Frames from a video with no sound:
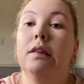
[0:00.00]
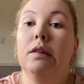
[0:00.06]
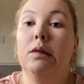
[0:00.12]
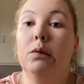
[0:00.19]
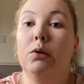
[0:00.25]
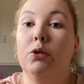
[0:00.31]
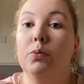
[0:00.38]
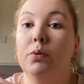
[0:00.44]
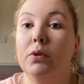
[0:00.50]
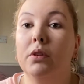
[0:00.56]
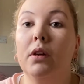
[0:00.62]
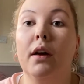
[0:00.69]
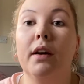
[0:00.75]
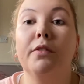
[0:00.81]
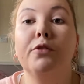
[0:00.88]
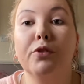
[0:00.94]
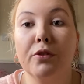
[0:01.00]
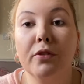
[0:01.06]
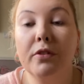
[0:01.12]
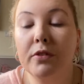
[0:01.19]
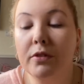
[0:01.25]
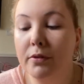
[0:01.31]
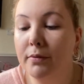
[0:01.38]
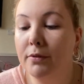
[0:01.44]
Touch wood, I've
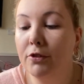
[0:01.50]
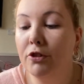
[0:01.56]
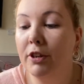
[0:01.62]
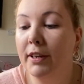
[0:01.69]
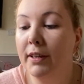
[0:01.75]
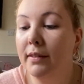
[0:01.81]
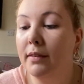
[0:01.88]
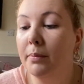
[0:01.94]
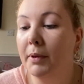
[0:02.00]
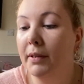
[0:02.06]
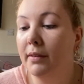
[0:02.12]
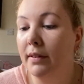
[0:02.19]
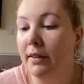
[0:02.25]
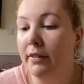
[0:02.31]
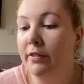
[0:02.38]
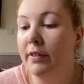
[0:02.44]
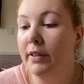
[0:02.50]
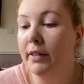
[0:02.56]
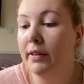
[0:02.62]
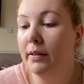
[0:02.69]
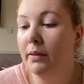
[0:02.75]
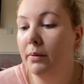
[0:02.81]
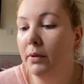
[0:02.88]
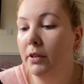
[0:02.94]
just jinxed myself there
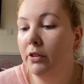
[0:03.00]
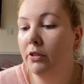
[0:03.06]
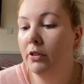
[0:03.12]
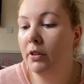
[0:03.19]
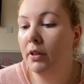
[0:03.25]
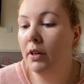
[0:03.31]
now, watch.